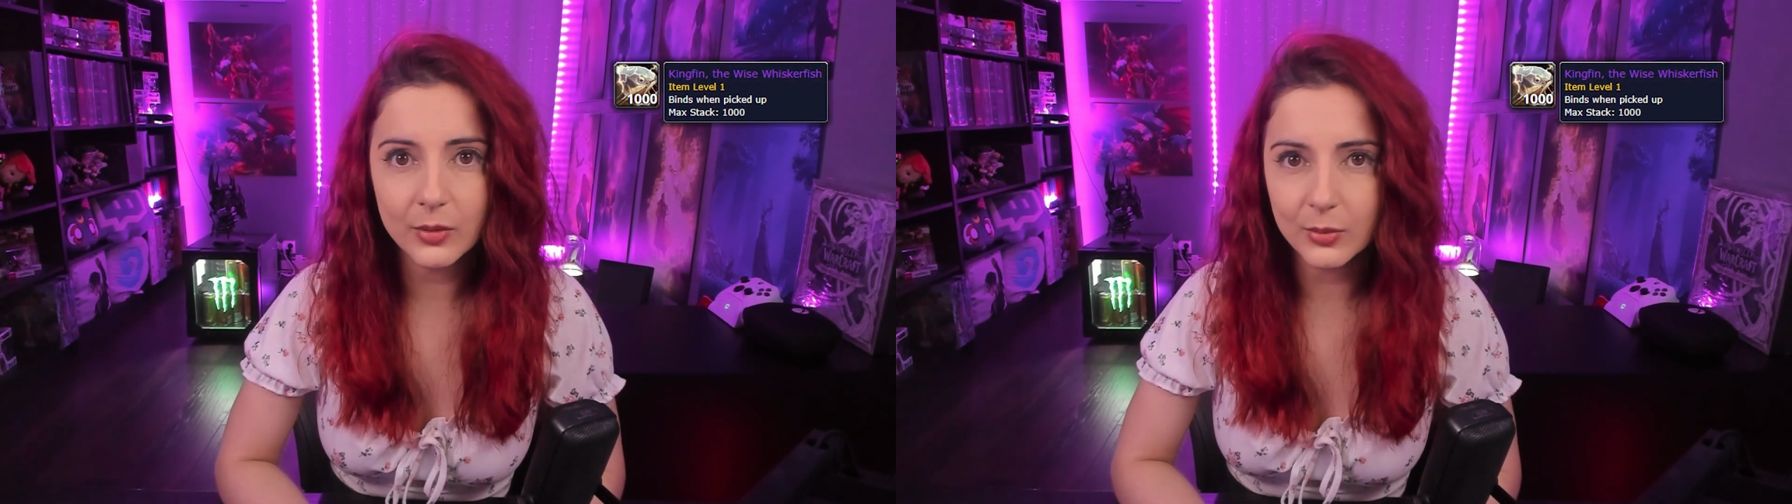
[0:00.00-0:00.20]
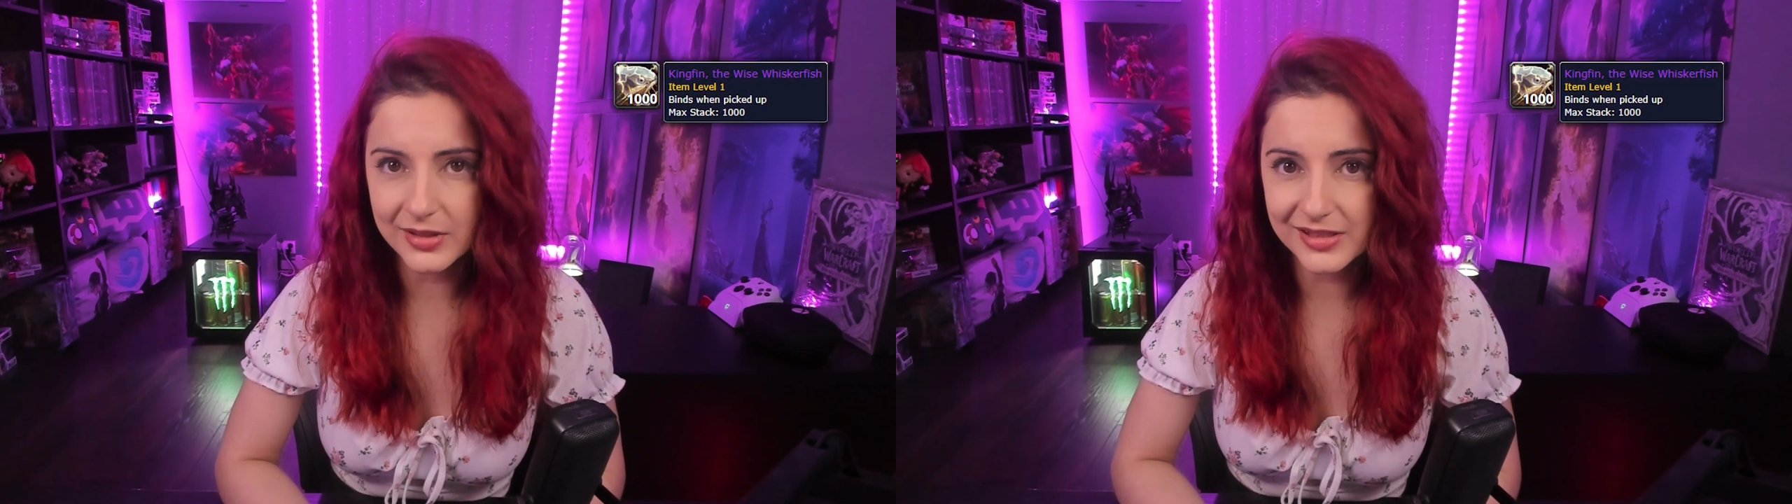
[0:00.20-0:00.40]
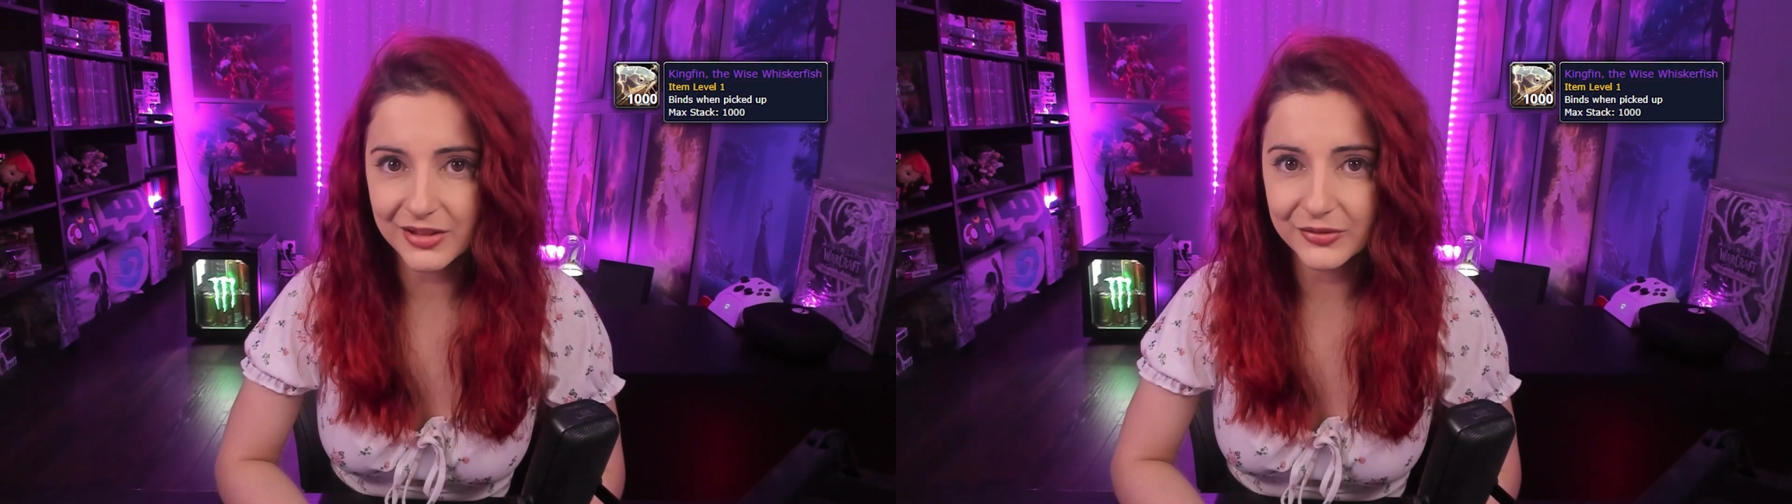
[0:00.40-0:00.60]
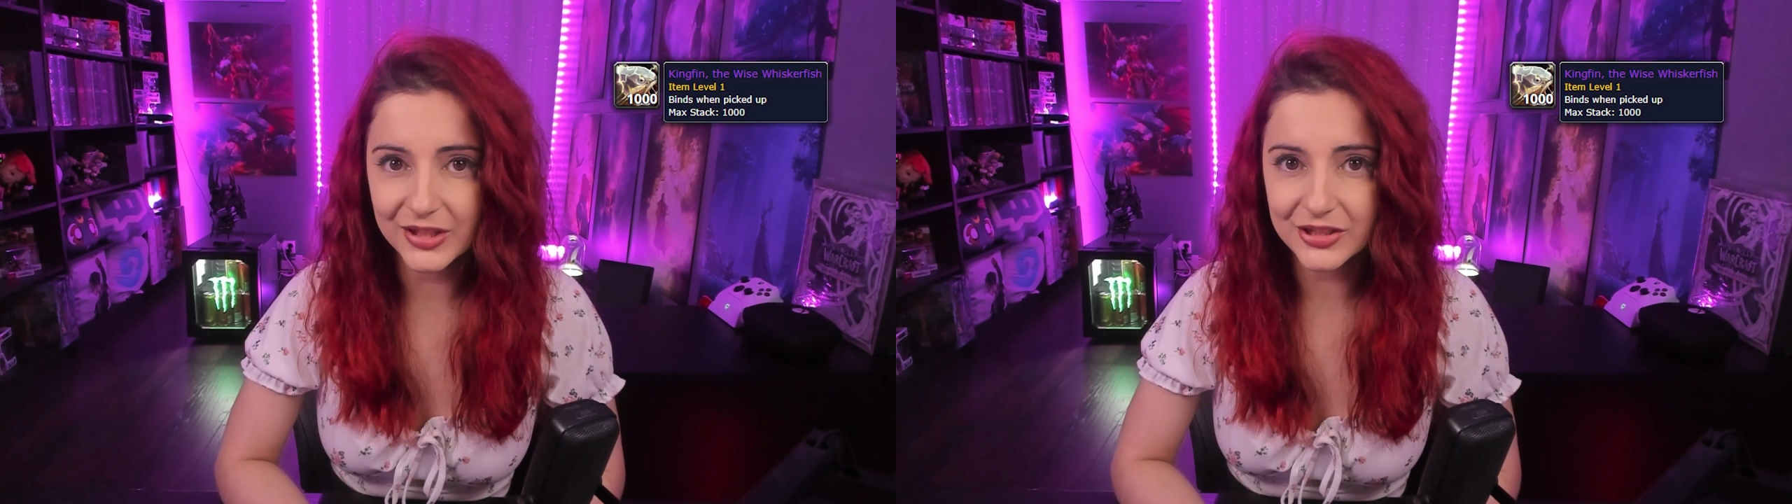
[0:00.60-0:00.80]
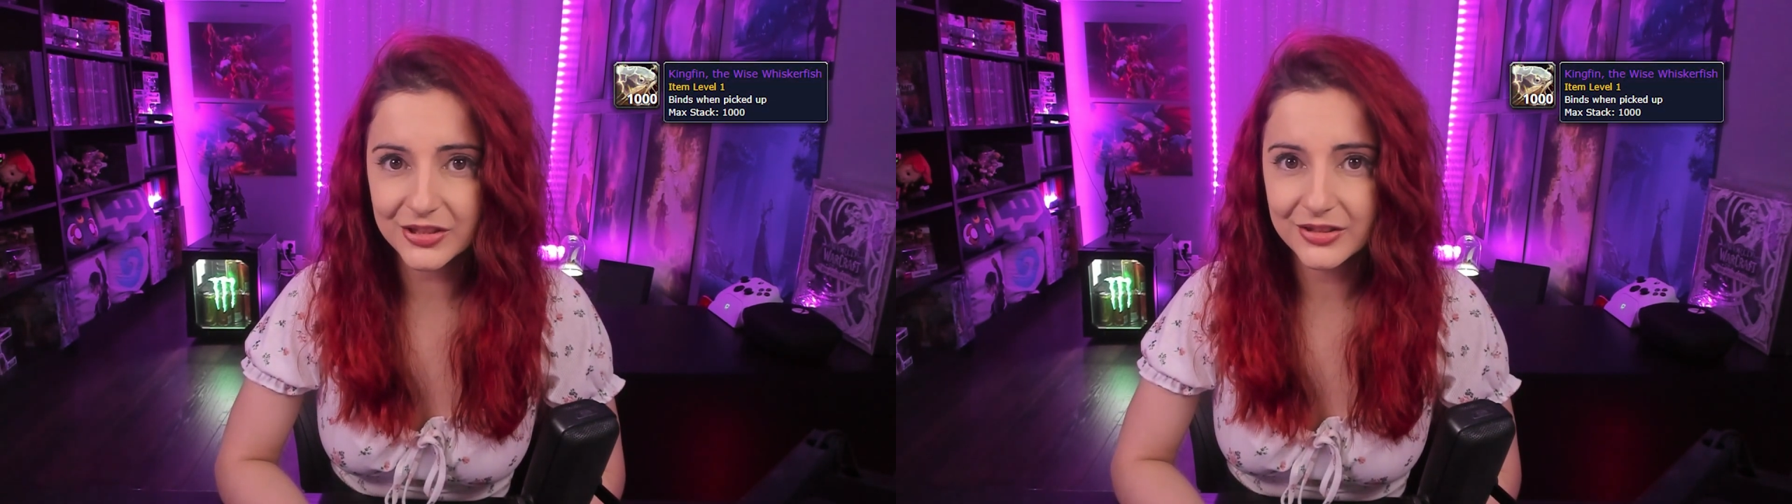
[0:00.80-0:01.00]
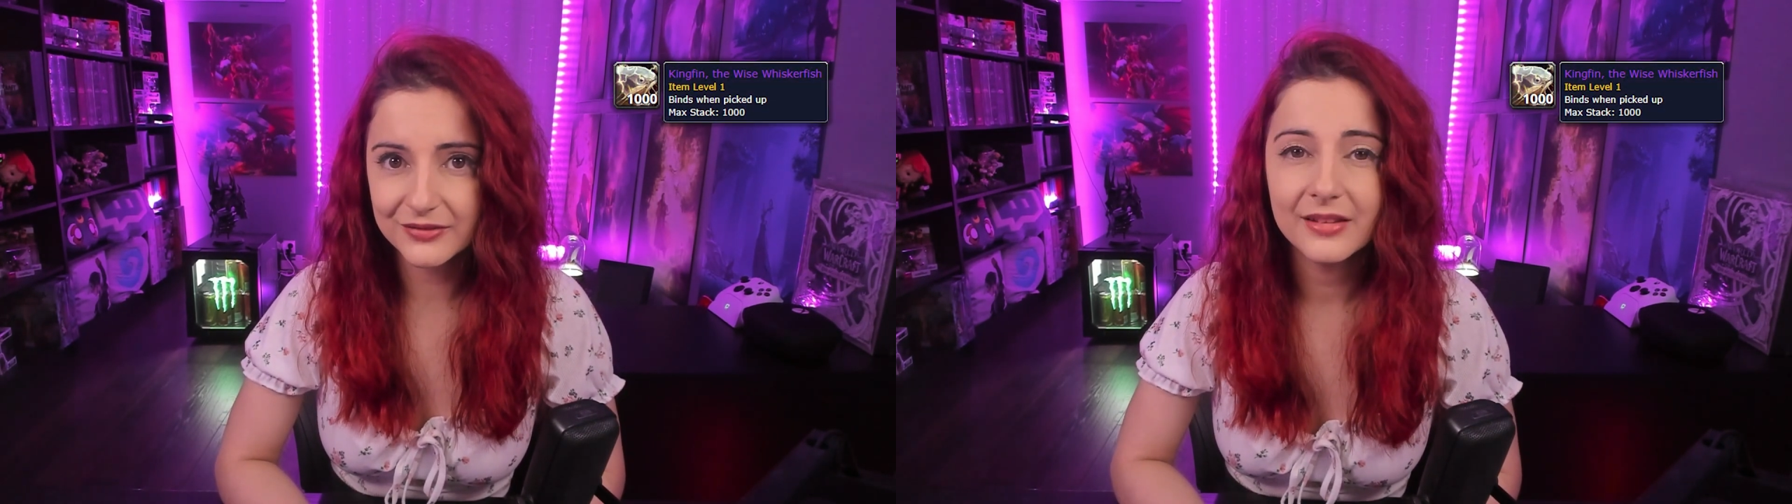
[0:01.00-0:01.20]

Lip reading: Whiskerfish.